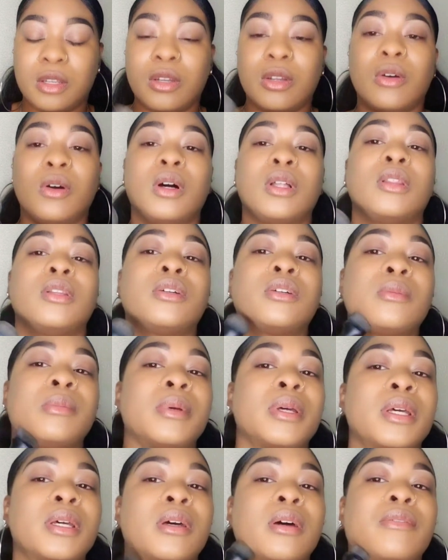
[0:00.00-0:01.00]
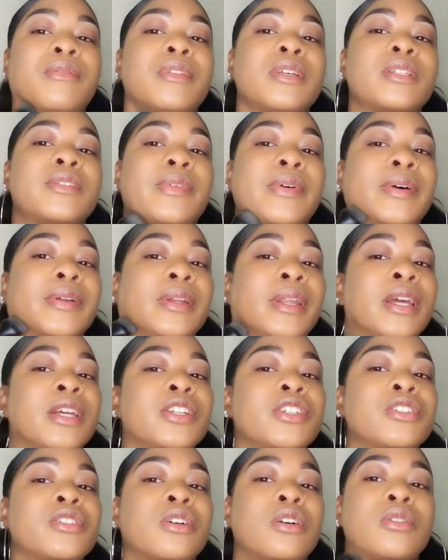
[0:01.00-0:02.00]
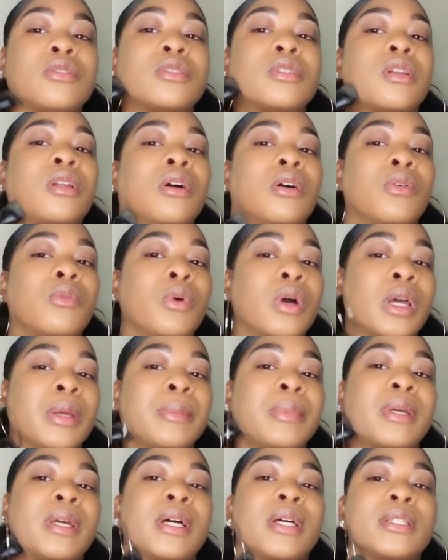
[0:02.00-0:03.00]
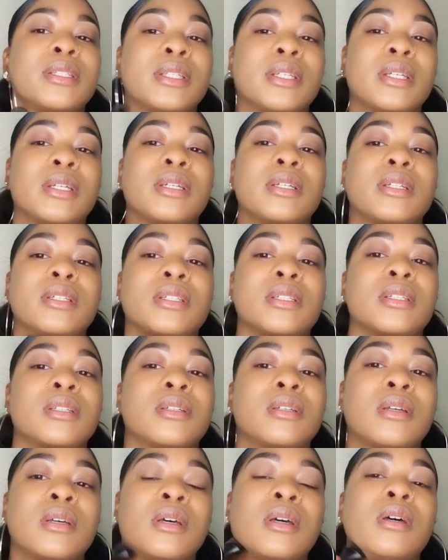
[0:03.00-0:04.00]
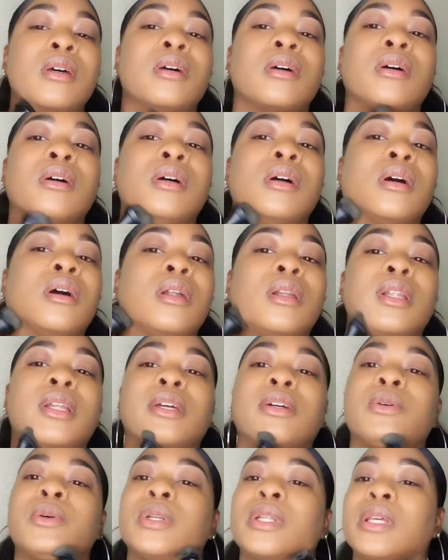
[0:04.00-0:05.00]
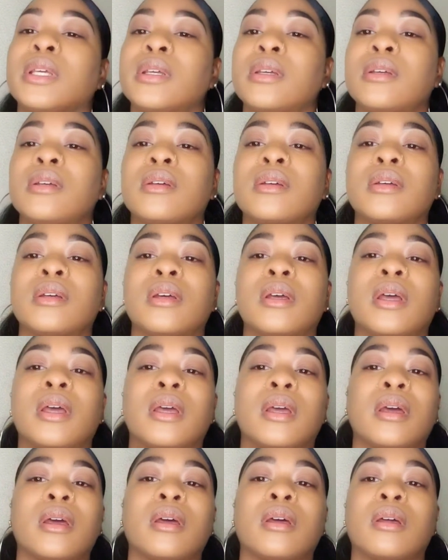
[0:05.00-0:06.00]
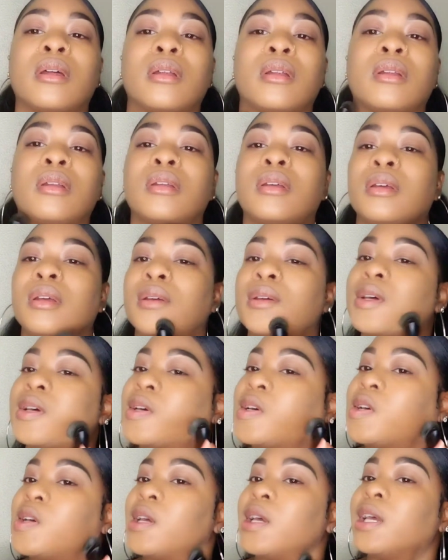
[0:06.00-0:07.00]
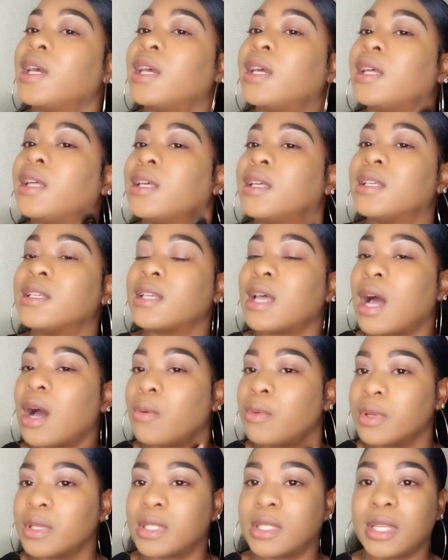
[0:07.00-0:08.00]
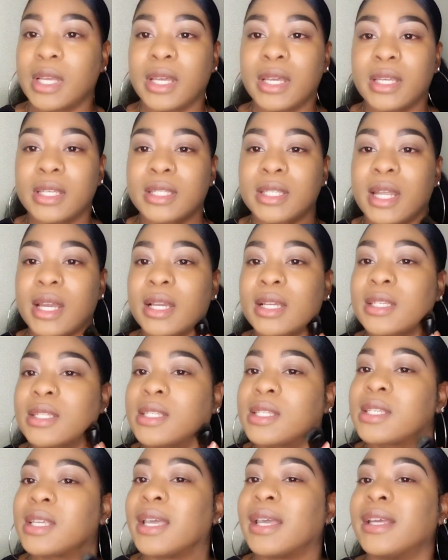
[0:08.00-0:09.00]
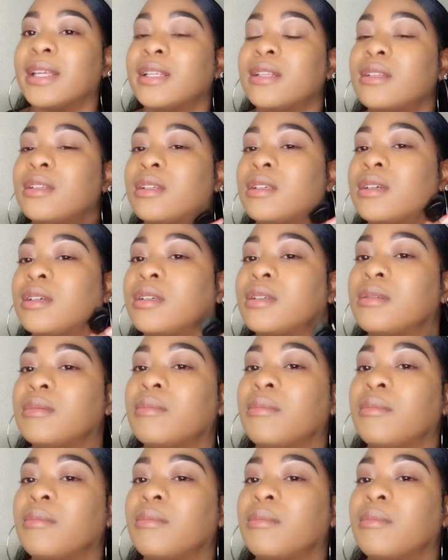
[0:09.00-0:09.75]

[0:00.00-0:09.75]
you know, a little bit of this foundation goes a long way because it is liquidy, and I would say it's like skin,